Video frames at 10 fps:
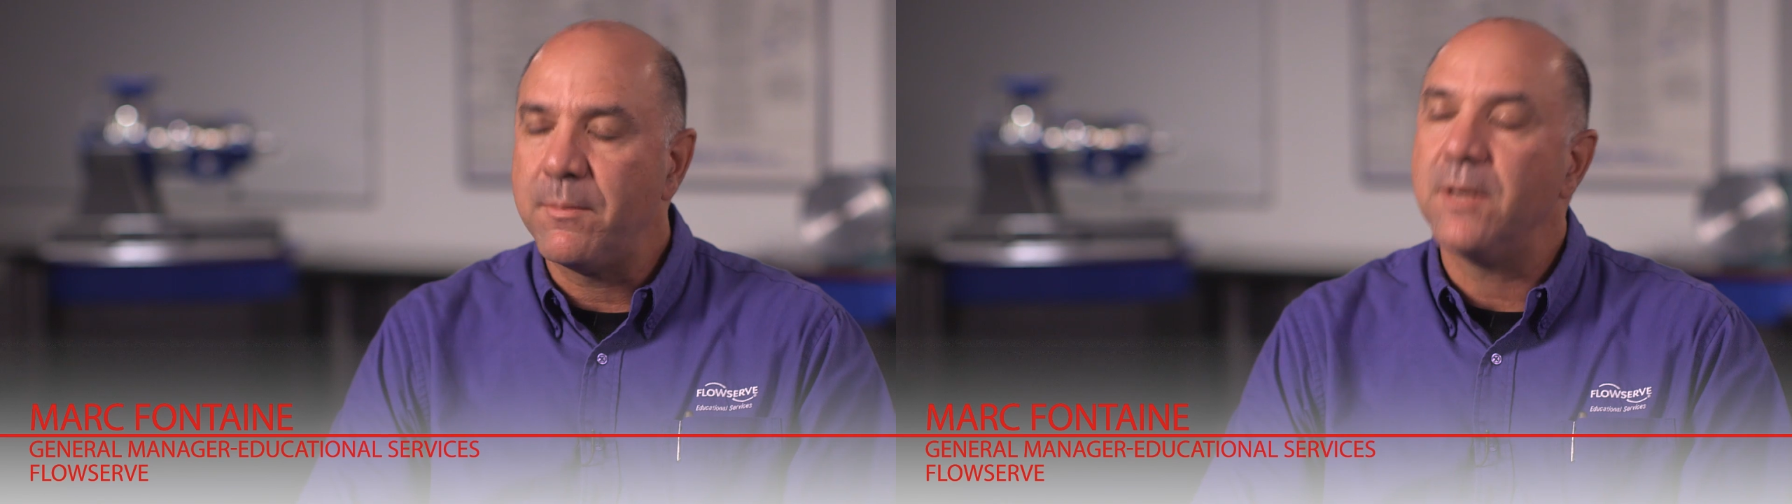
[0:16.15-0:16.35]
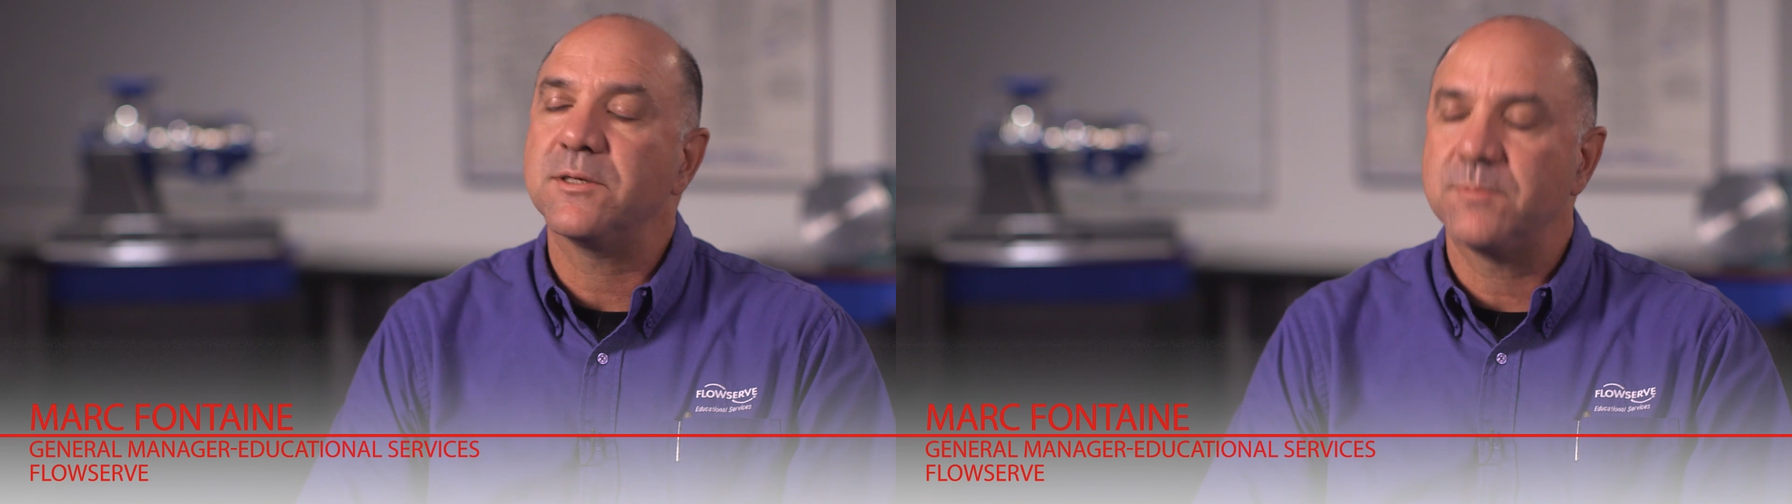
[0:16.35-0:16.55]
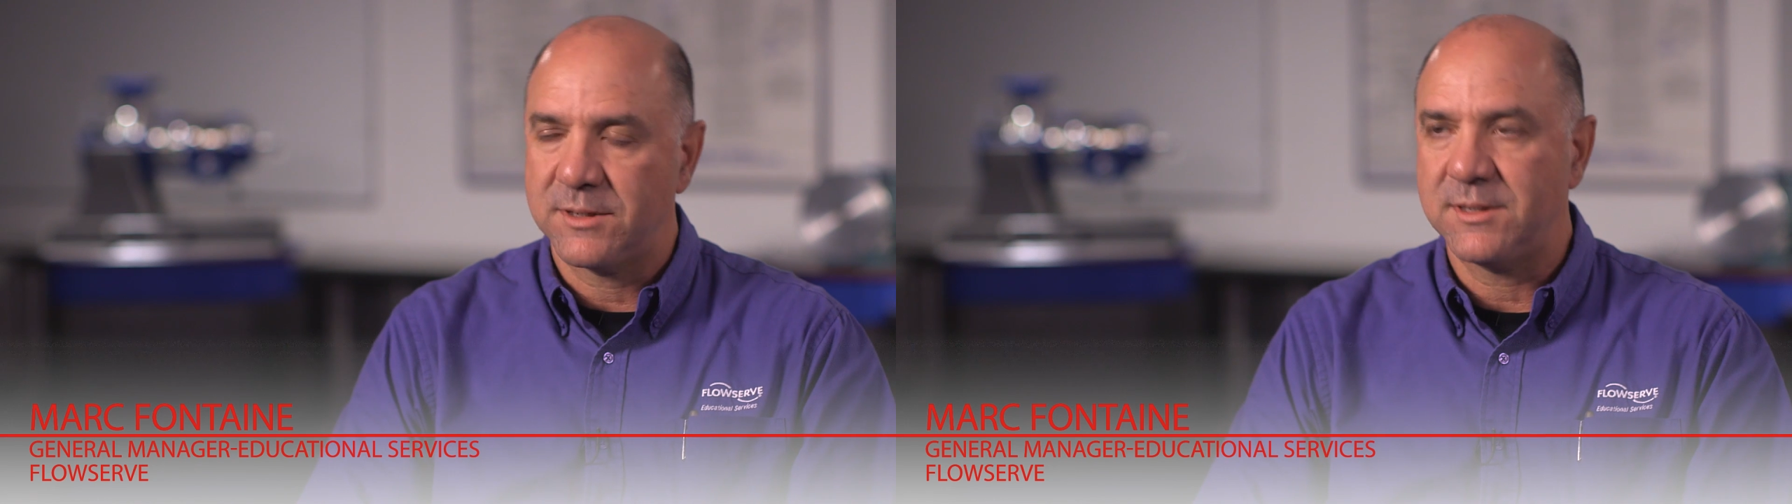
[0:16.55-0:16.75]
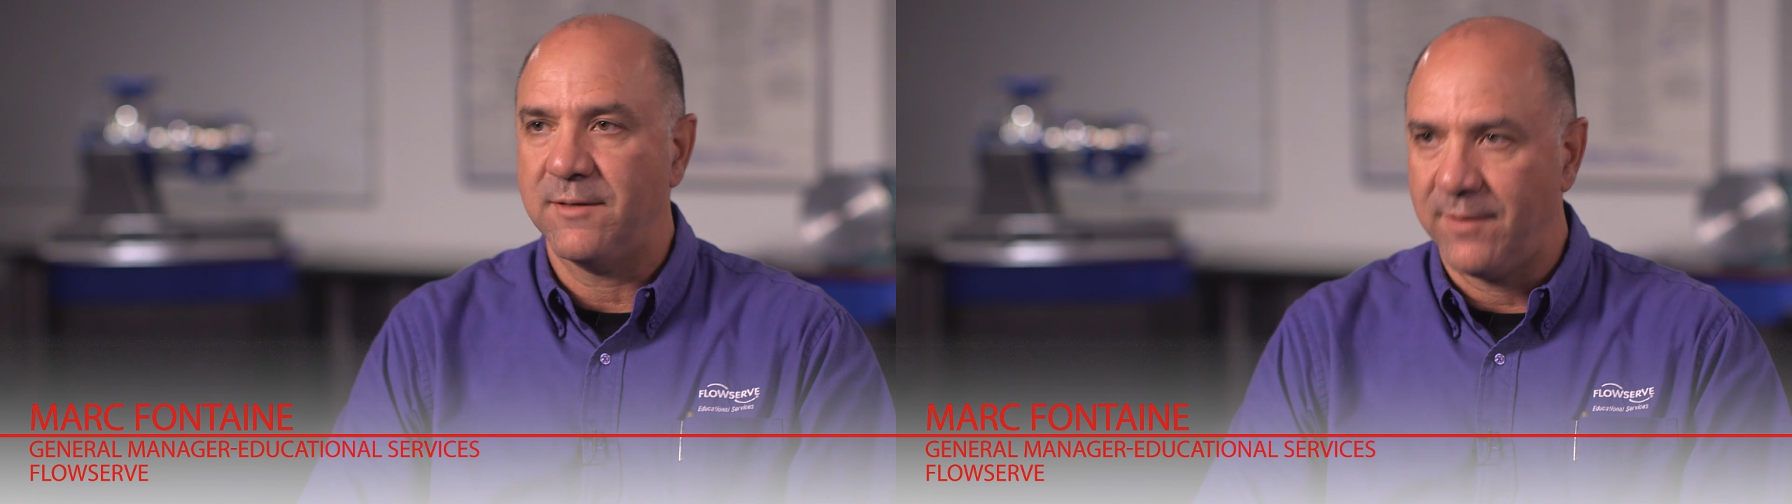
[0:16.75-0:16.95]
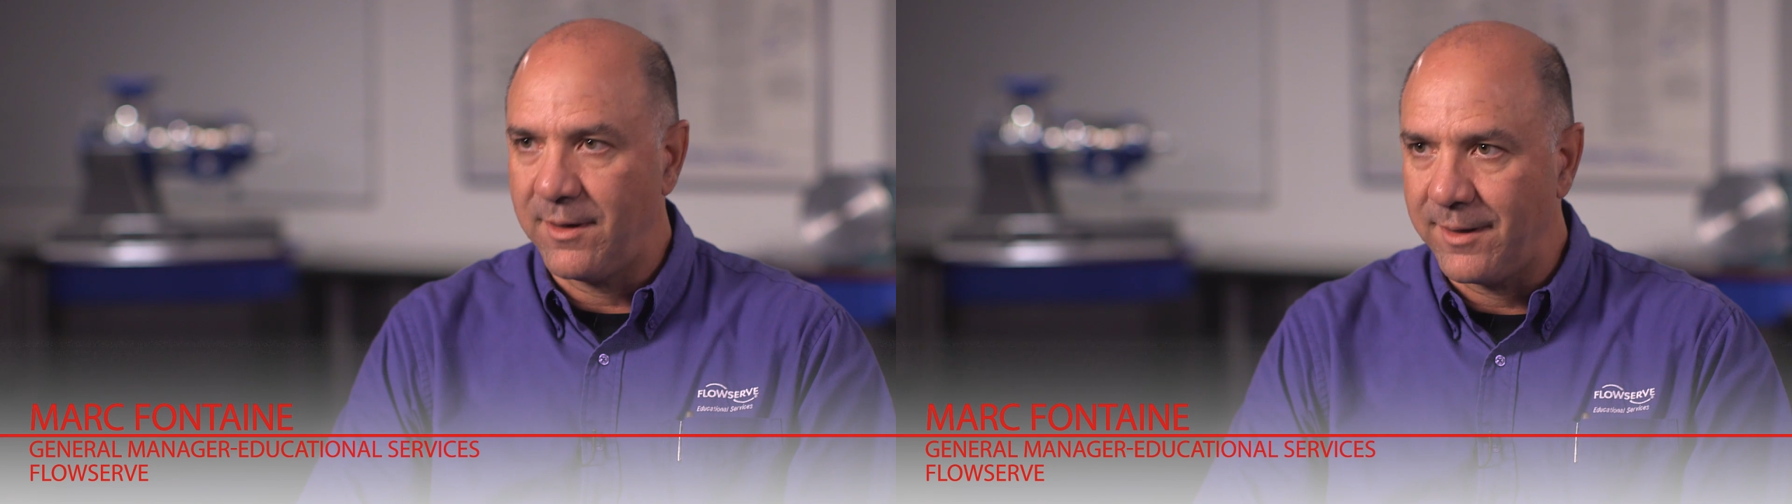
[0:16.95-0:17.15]
built
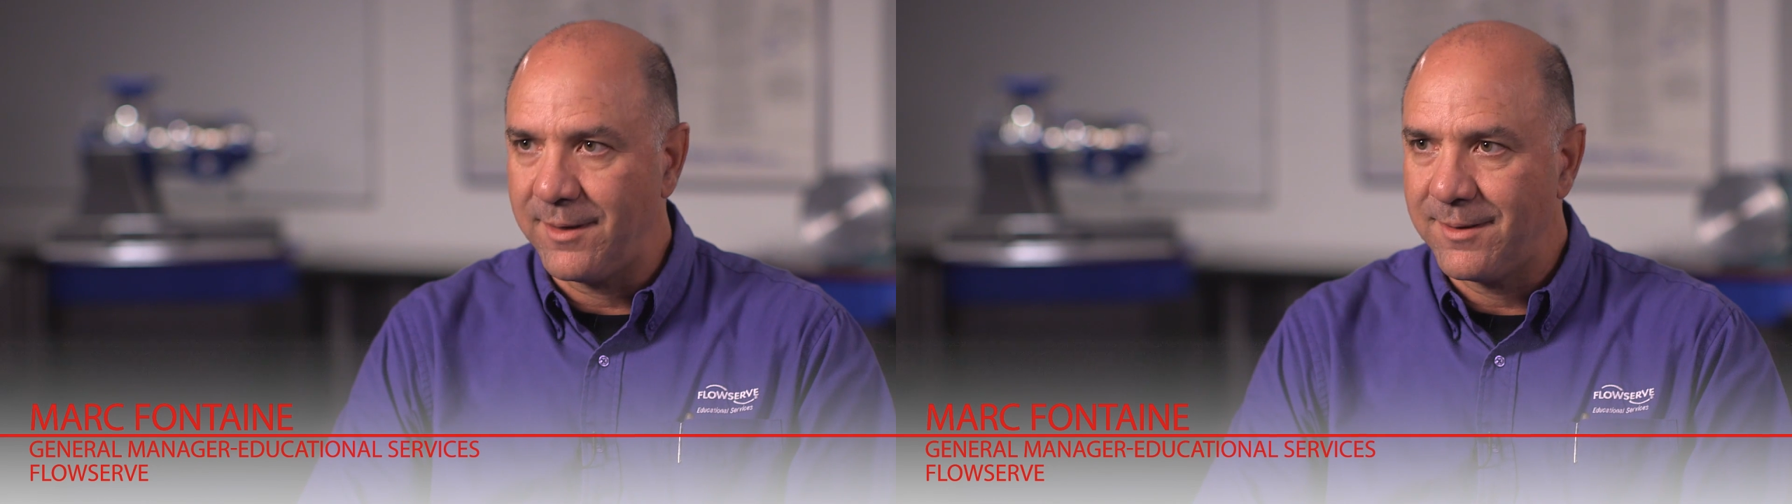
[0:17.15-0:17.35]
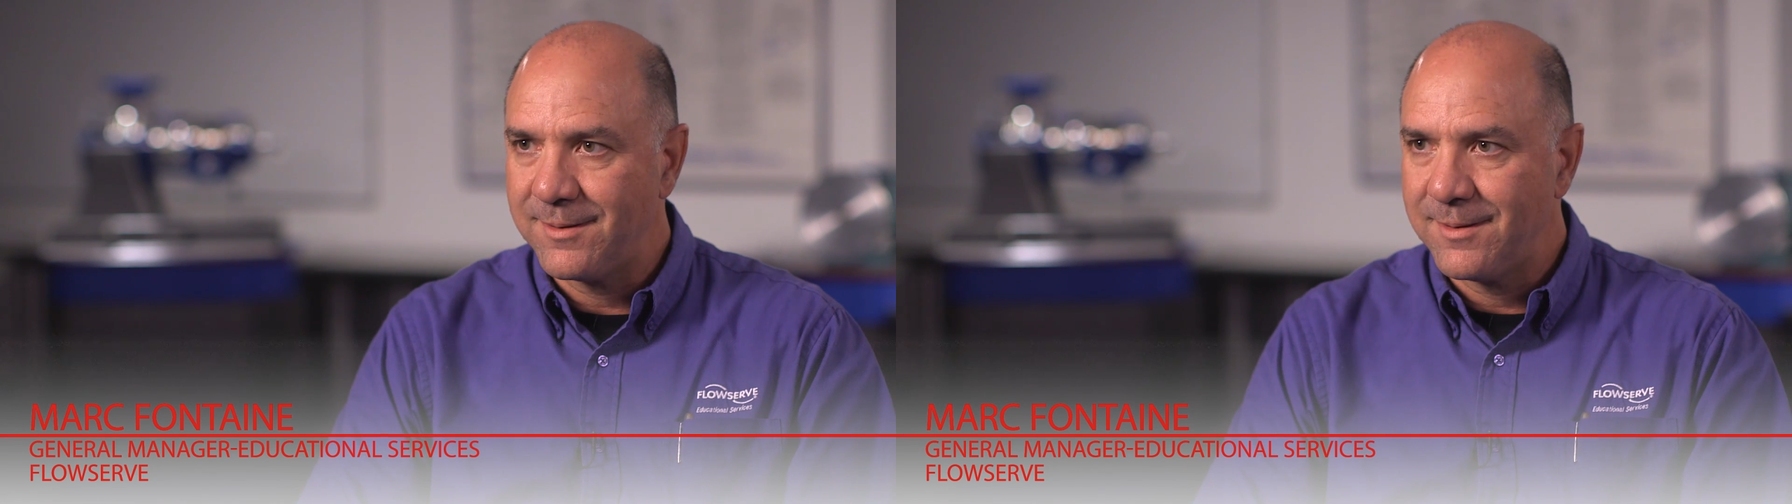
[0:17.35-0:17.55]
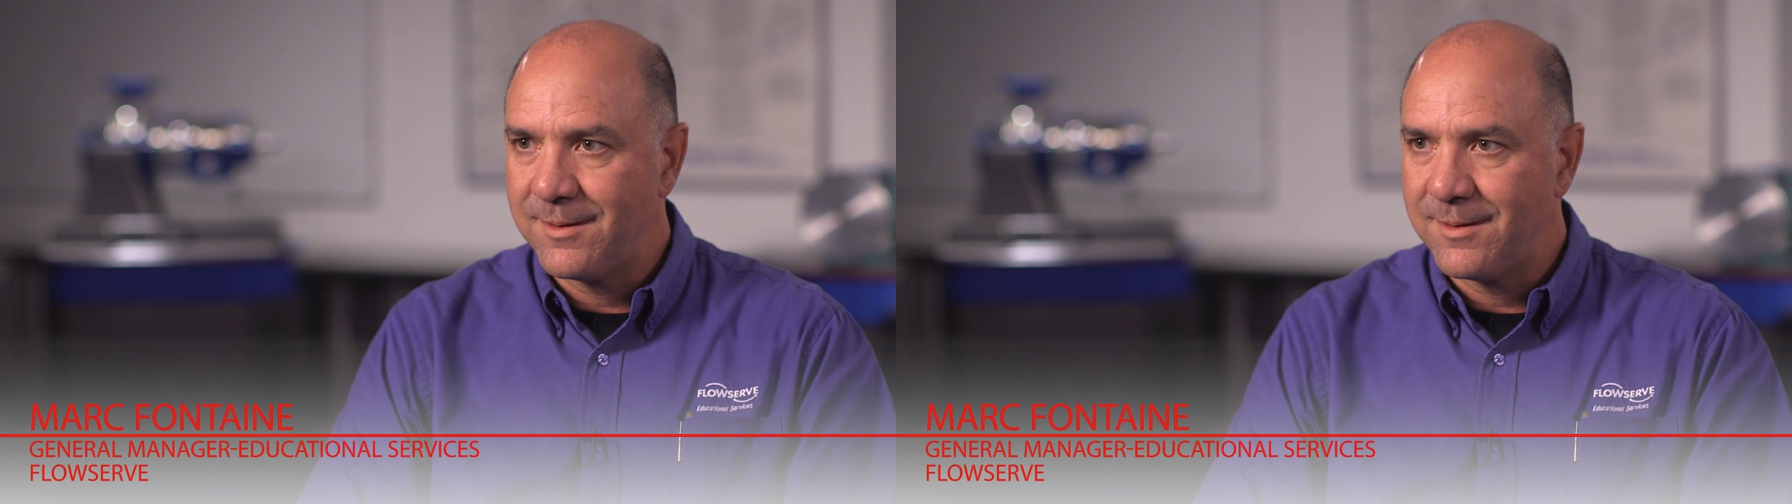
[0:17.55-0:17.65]
specifically